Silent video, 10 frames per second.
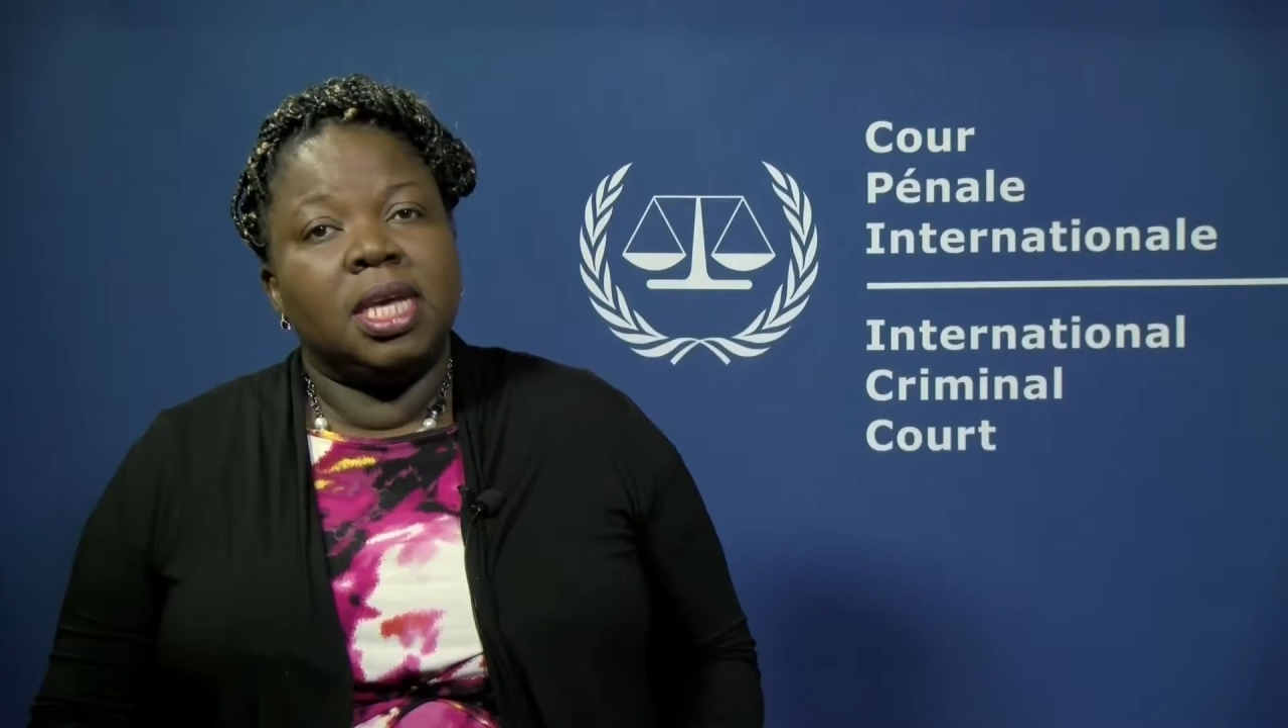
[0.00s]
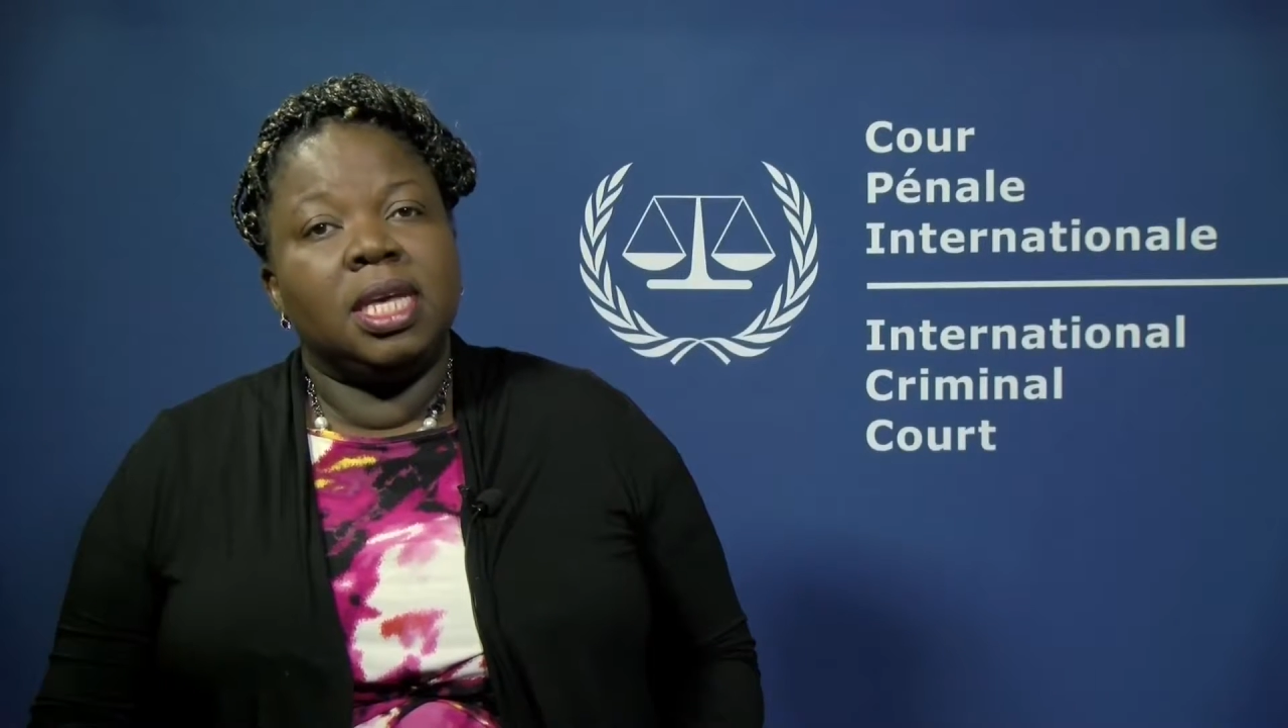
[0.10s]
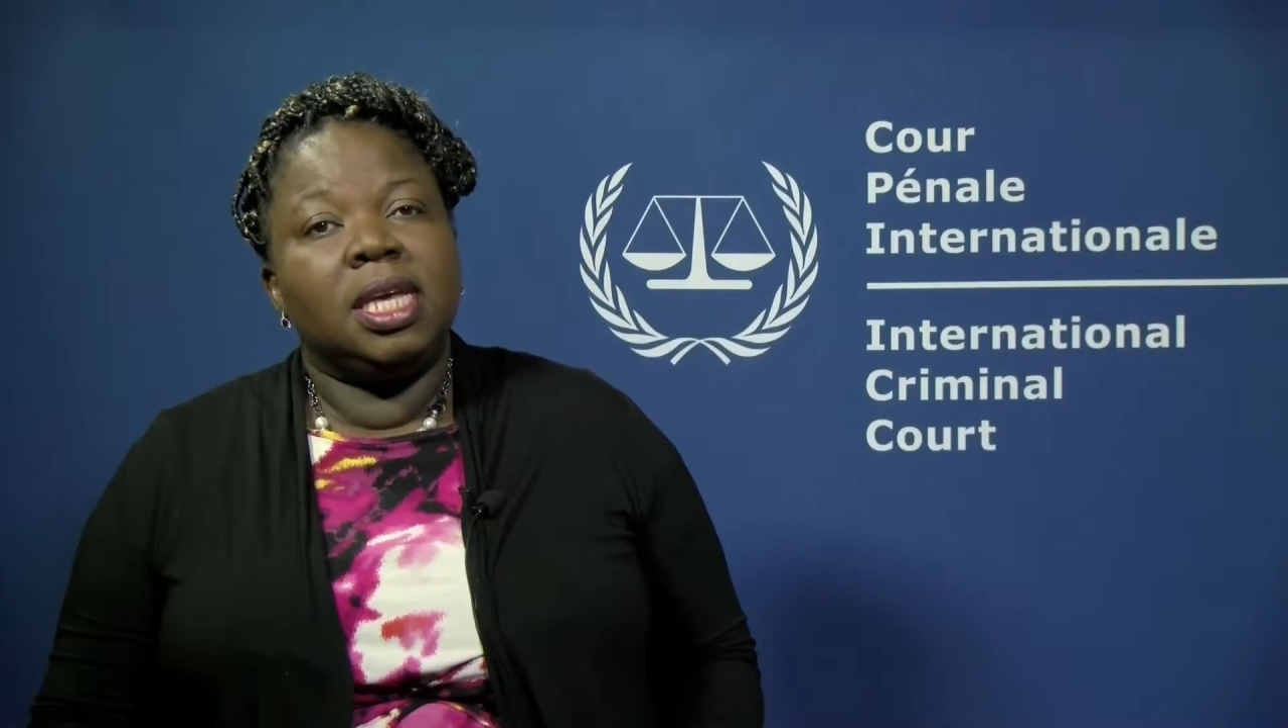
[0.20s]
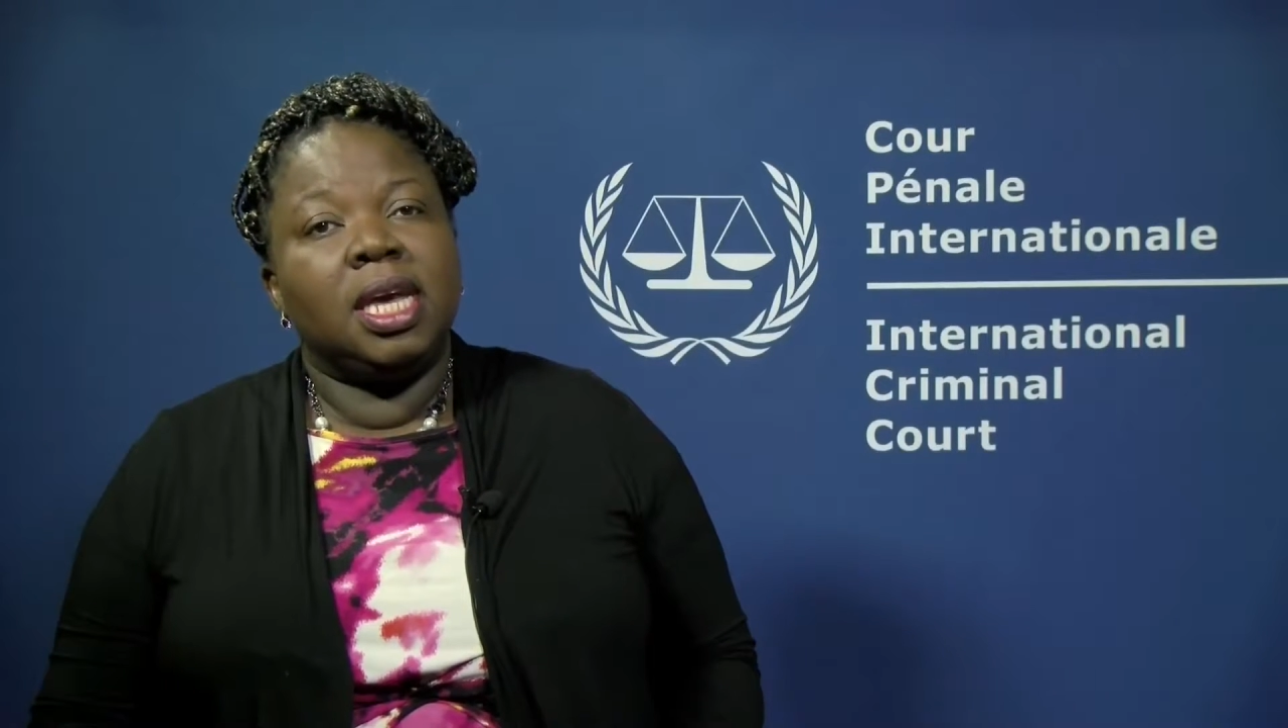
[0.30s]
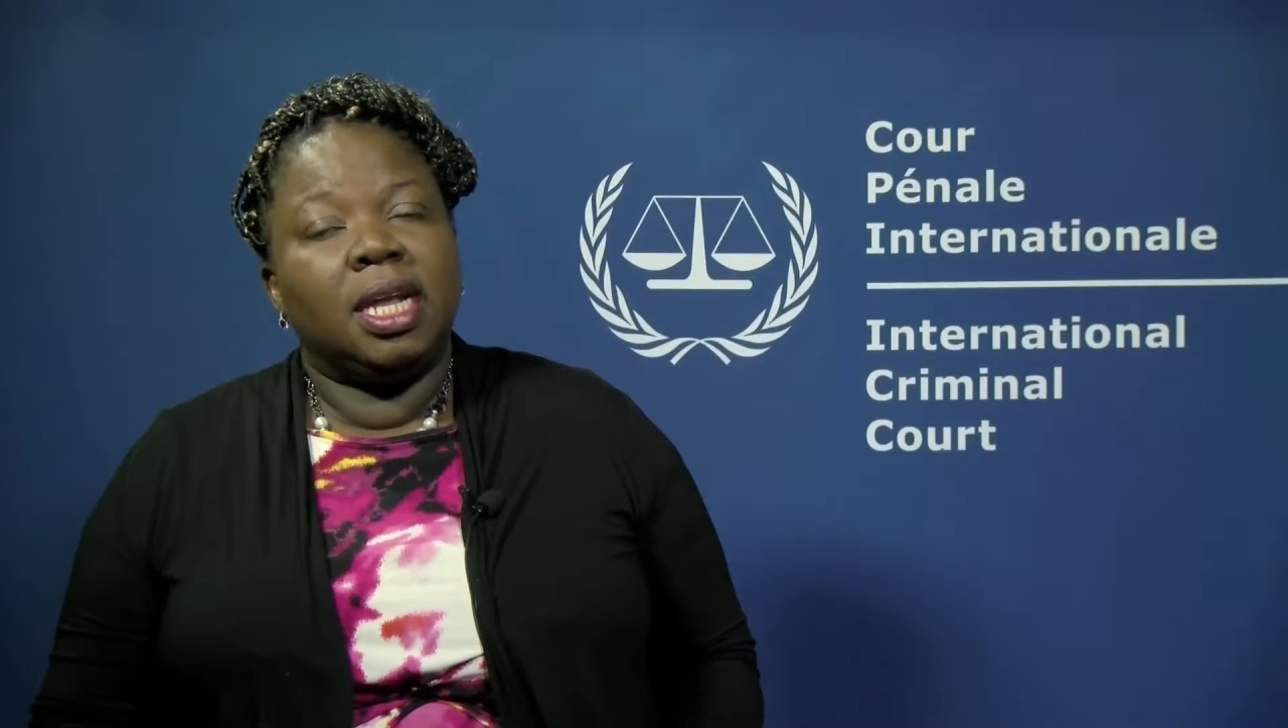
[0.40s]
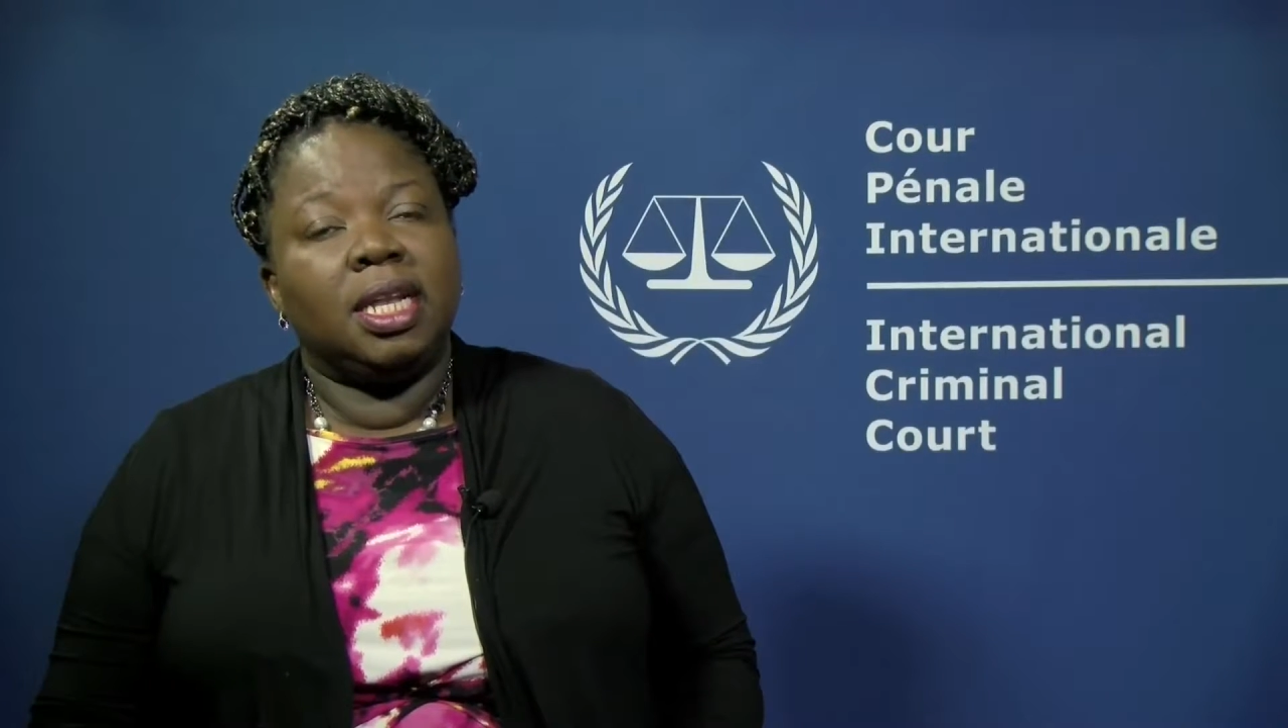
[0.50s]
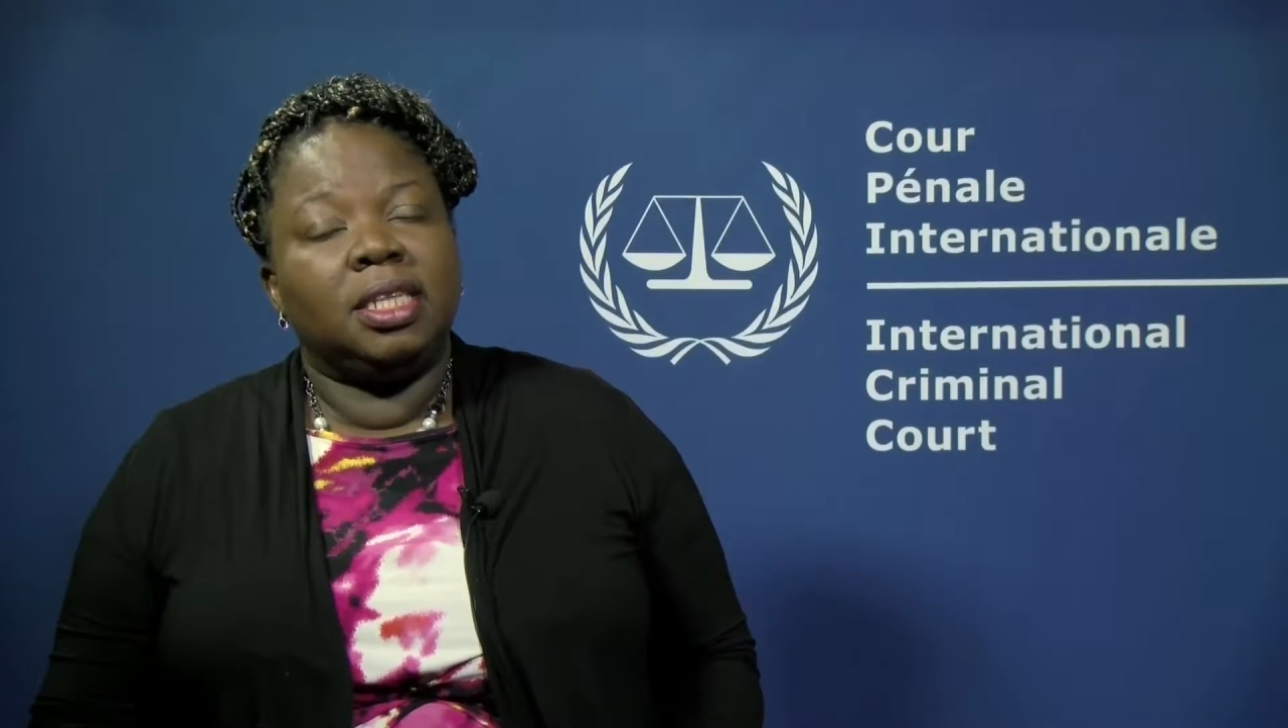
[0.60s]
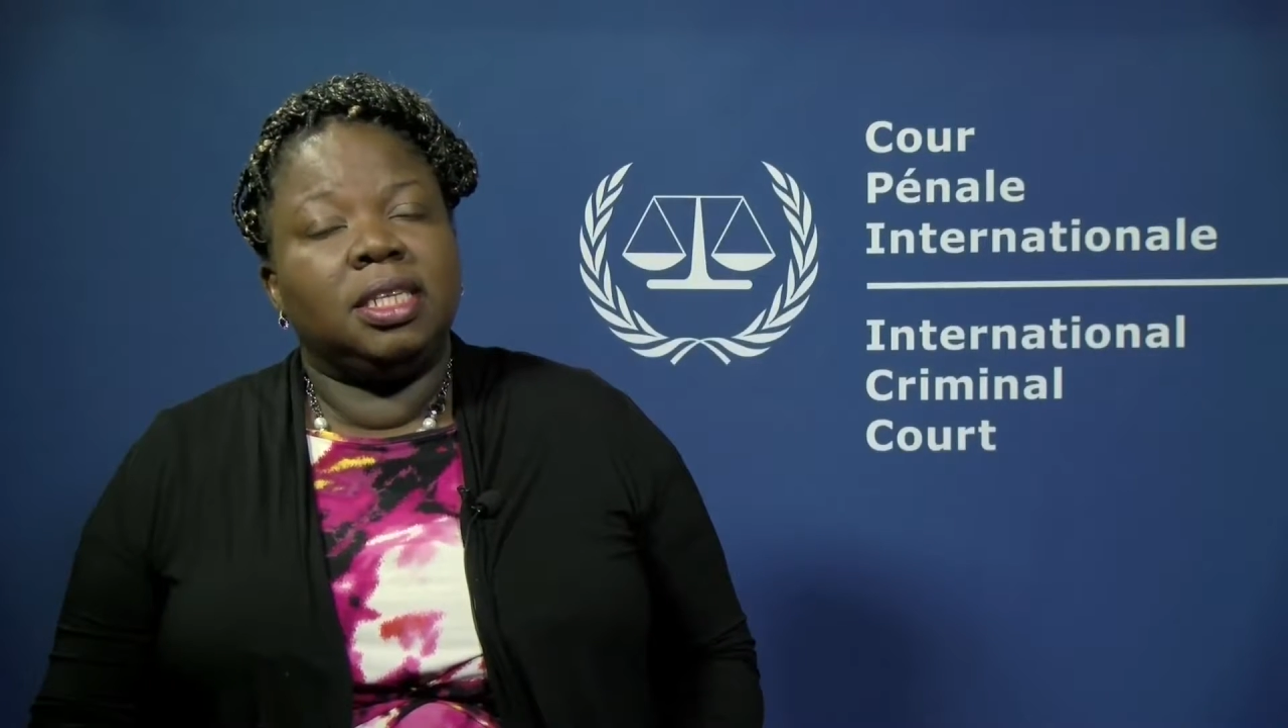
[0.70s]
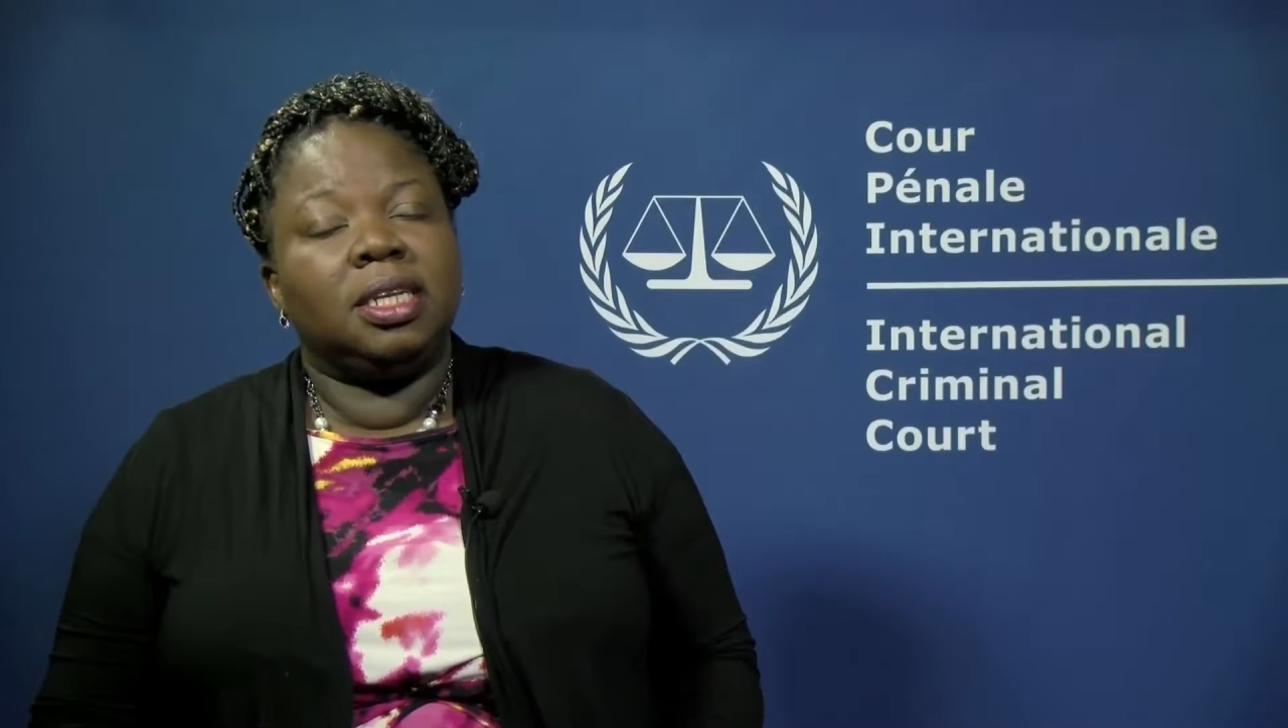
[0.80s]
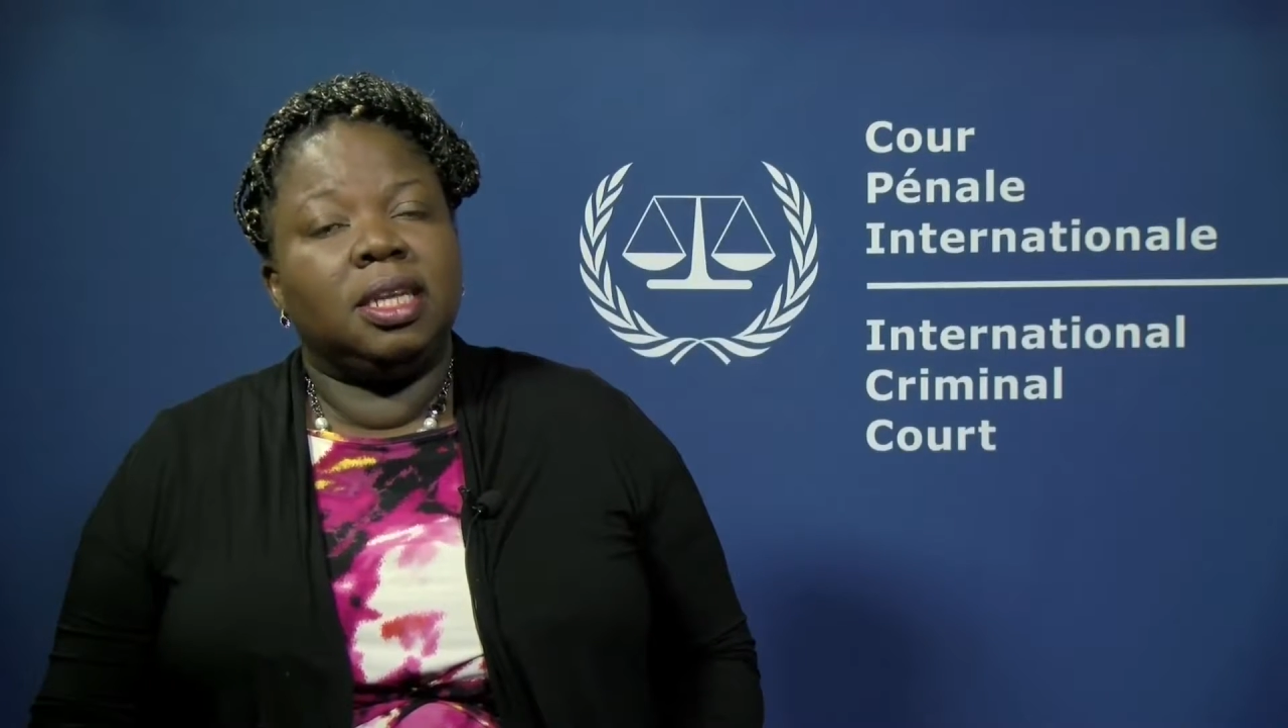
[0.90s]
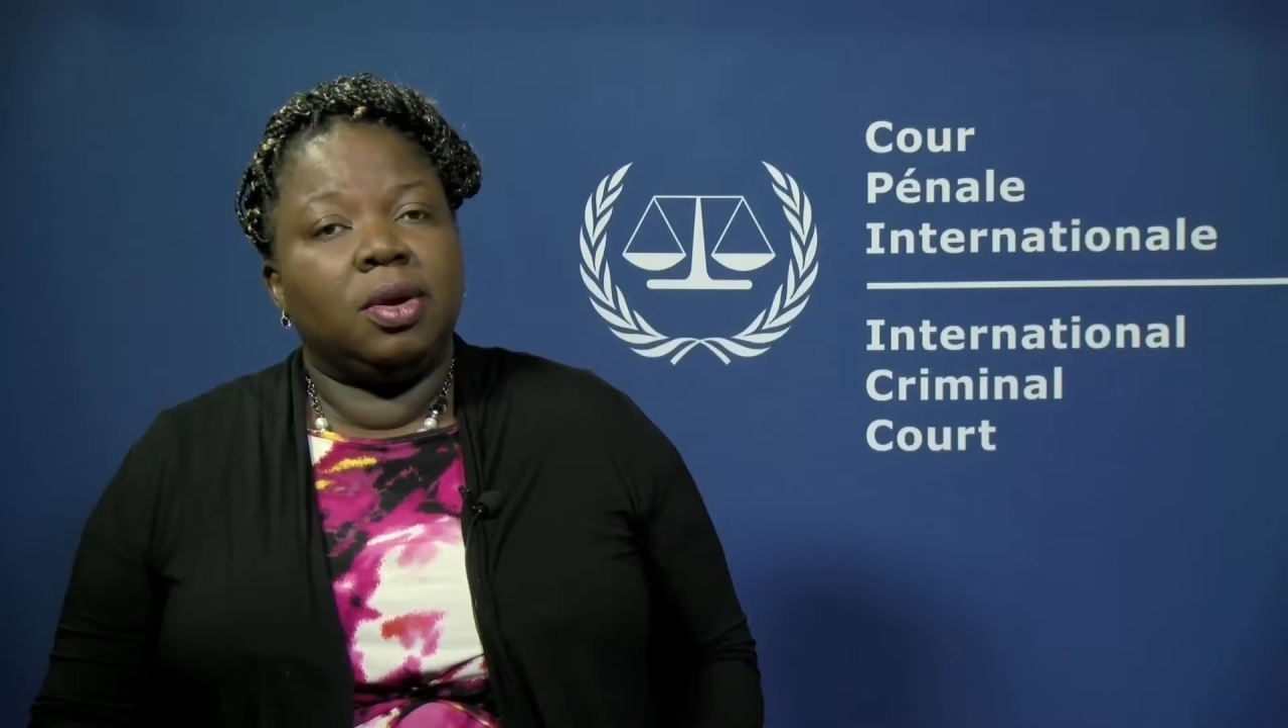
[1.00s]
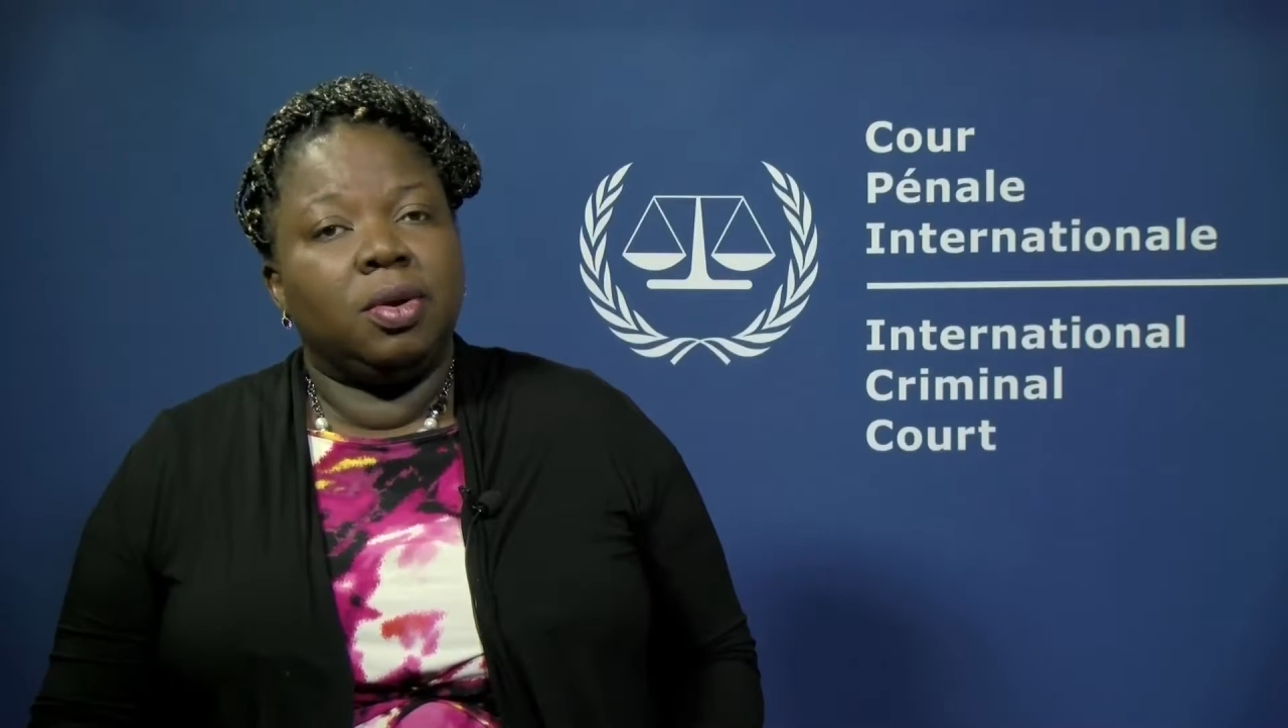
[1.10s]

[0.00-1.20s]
he allegedly